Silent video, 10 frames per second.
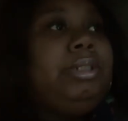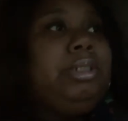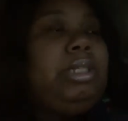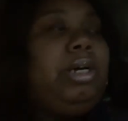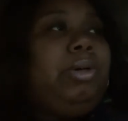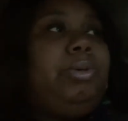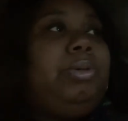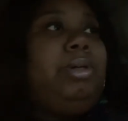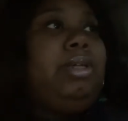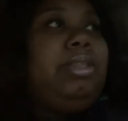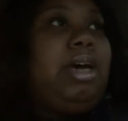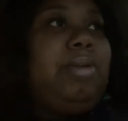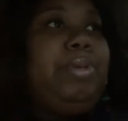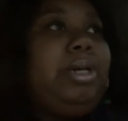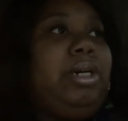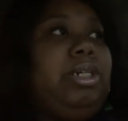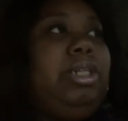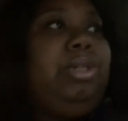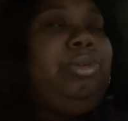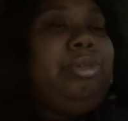So that'll be a
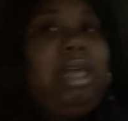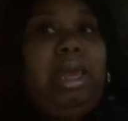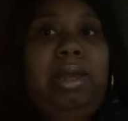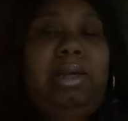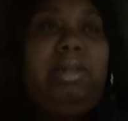good little thing